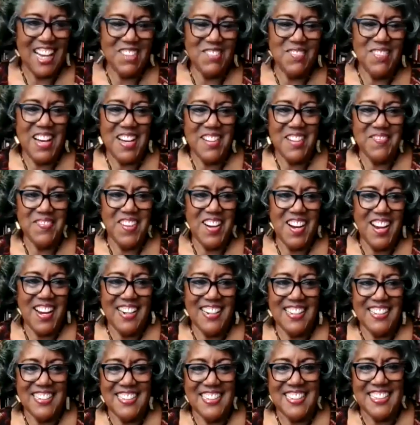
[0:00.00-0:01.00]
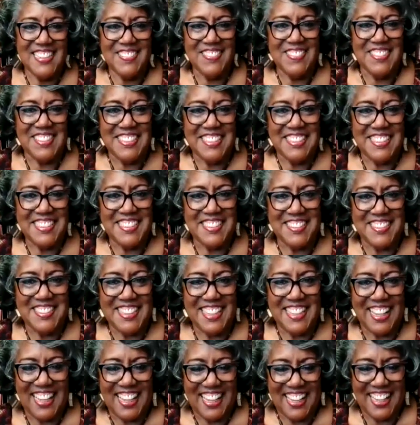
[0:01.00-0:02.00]
Not my Marlon. He wouldn't do
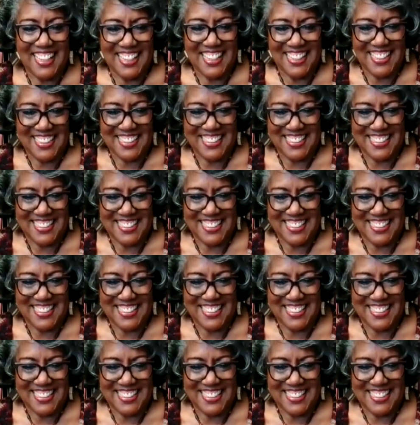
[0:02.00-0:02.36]
that.